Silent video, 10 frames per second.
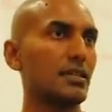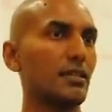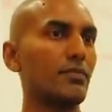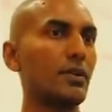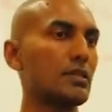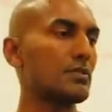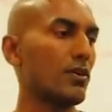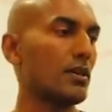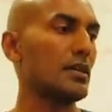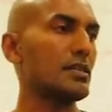The first
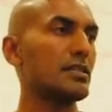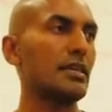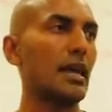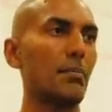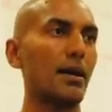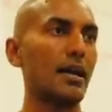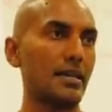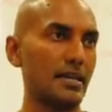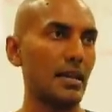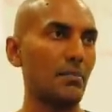four is the yama
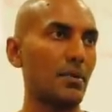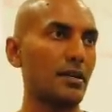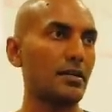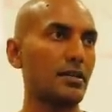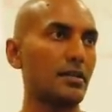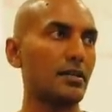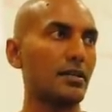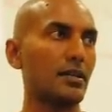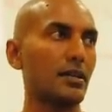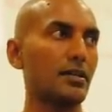and niyama,
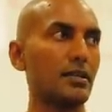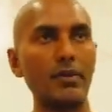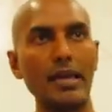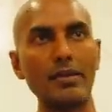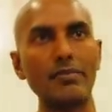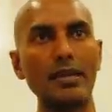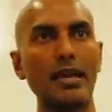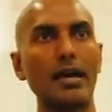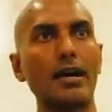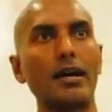the way we
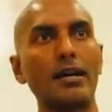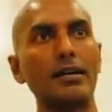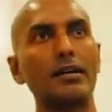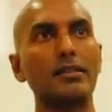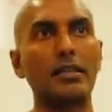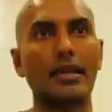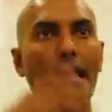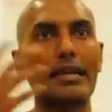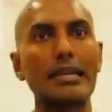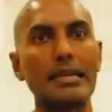are, the
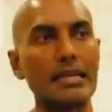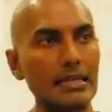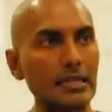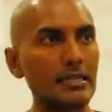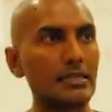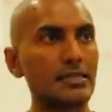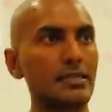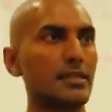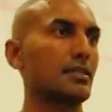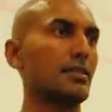cleanliness,
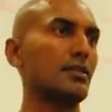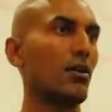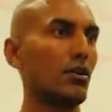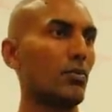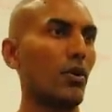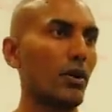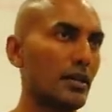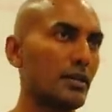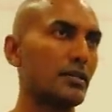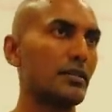the
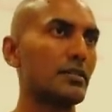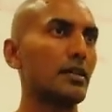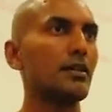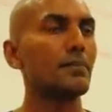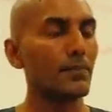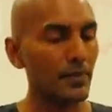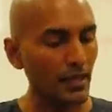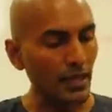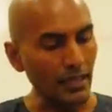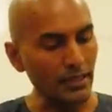non-violence.
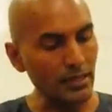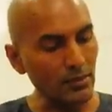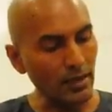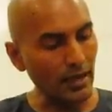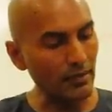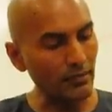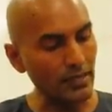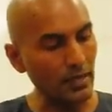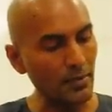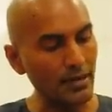And then you
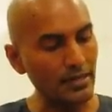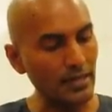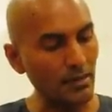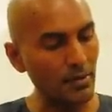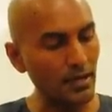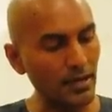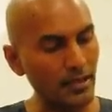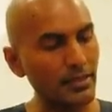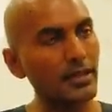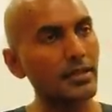have yama, niyama,
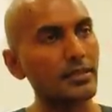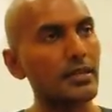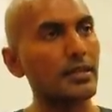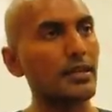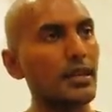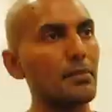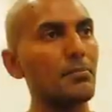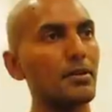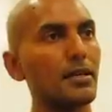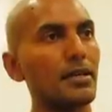and then third
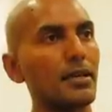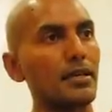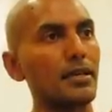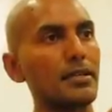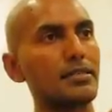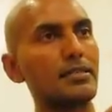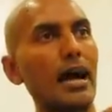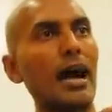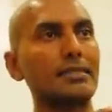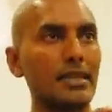limb is the
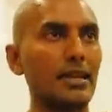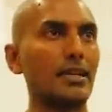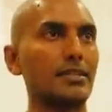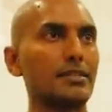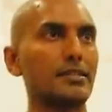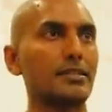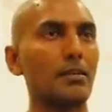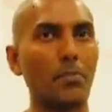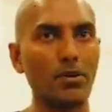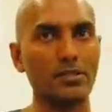asanas,
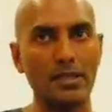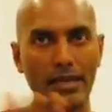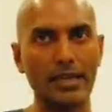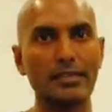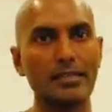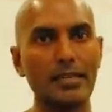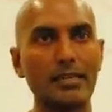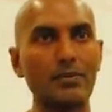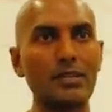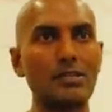the posture. I can
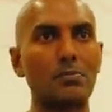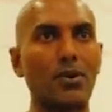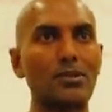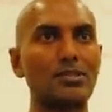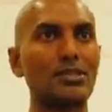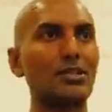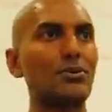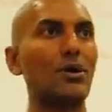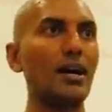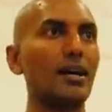see which posture
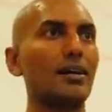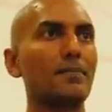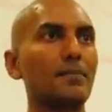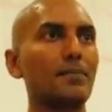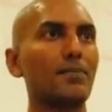you are.